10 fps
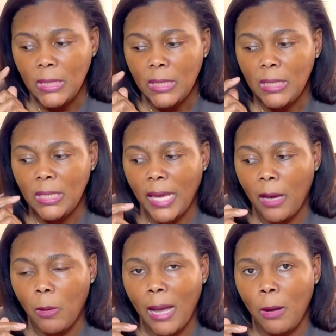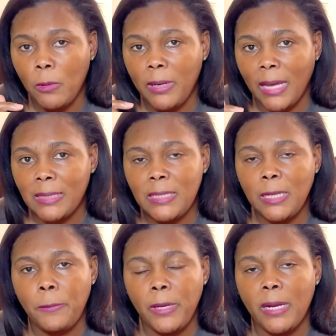Now, I will not sit
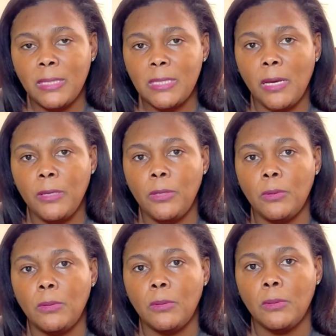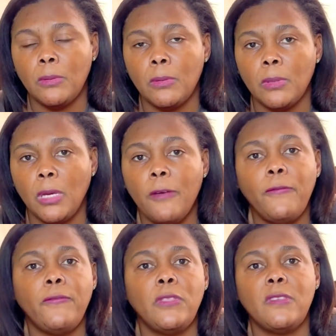up here and tell you if
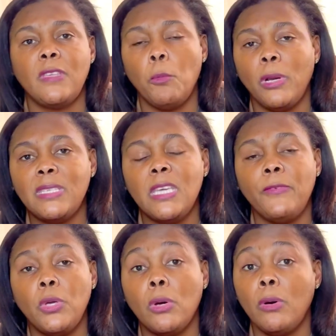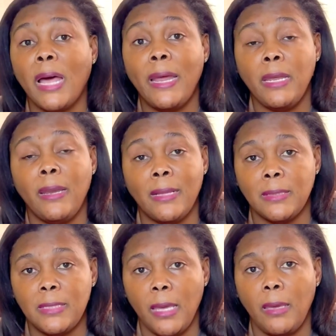someone is giving you a good idea not to
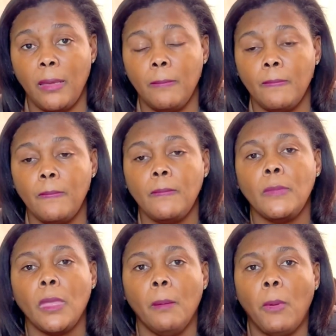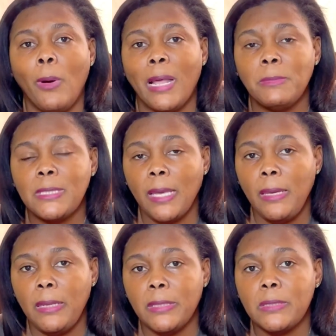take it. But what I'm
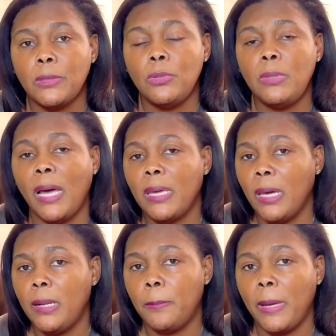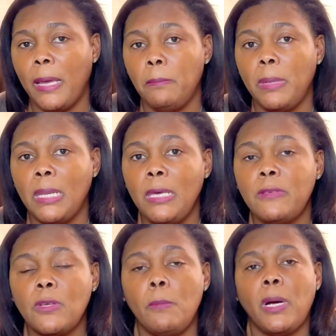saying is, do not get up and believe
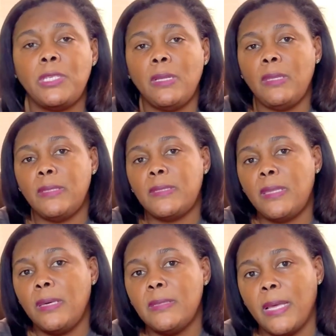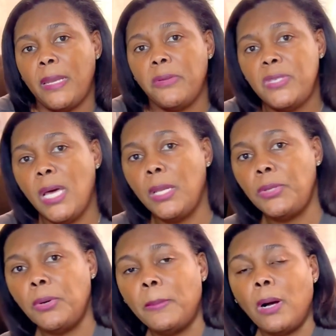so much in these things that they're telling
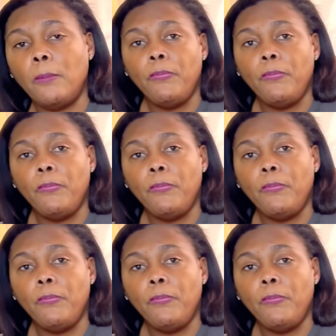you about.